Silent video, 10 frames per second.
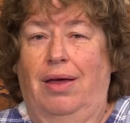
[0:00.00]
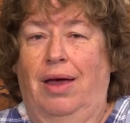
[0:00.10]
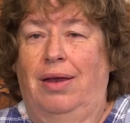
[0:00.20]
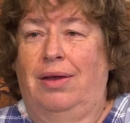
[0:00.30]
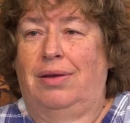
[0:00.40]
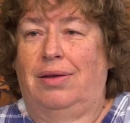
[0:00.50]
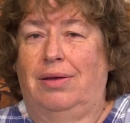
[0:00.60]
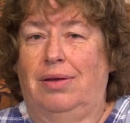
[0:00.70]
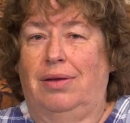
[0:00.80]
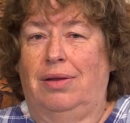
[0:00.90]
And
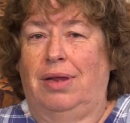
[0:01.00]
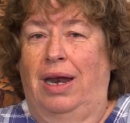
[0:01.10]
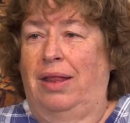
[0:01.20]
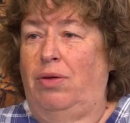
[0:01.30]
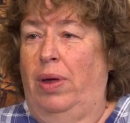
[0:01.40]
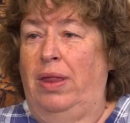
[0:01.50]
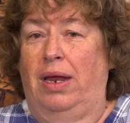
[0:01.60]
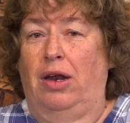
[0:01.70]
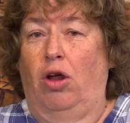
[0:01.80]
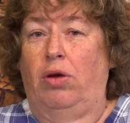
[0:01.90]
then when
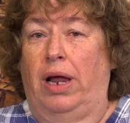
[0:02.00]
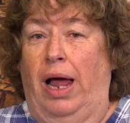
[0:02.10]
the